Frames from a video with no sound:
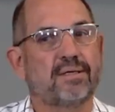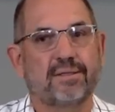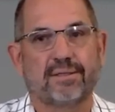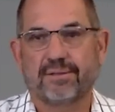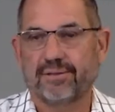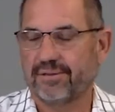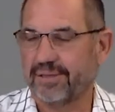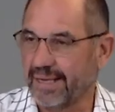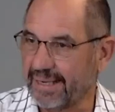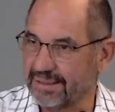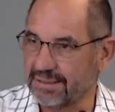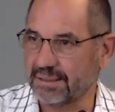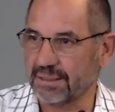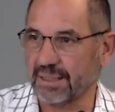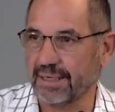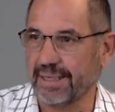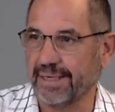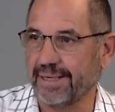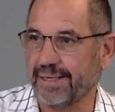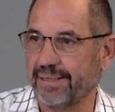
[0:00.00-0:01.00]
that's
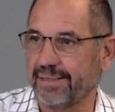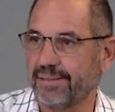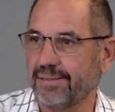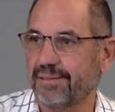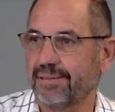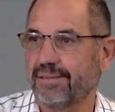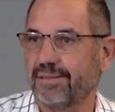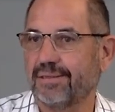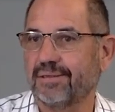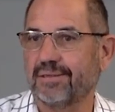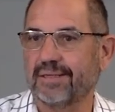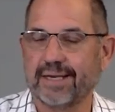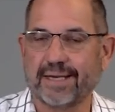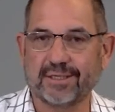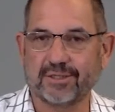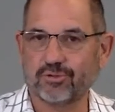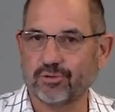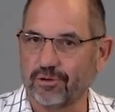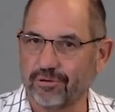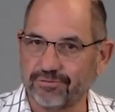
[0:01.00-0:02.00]
clear,
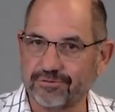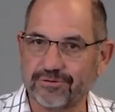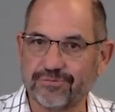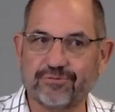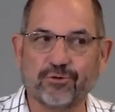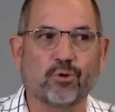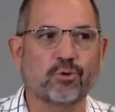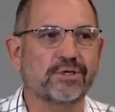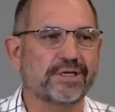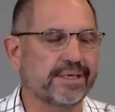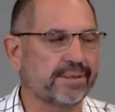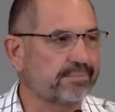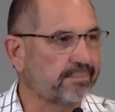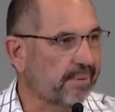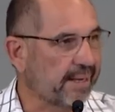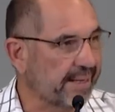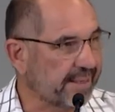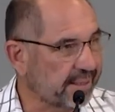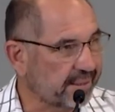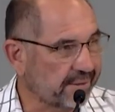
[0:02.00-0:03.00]
and 12 to 14
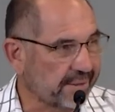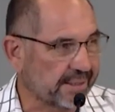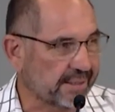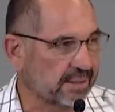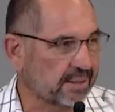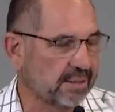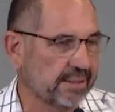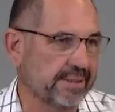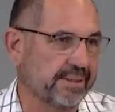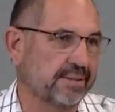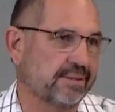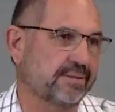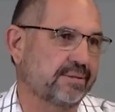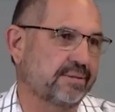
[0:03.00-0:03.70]
make that clear.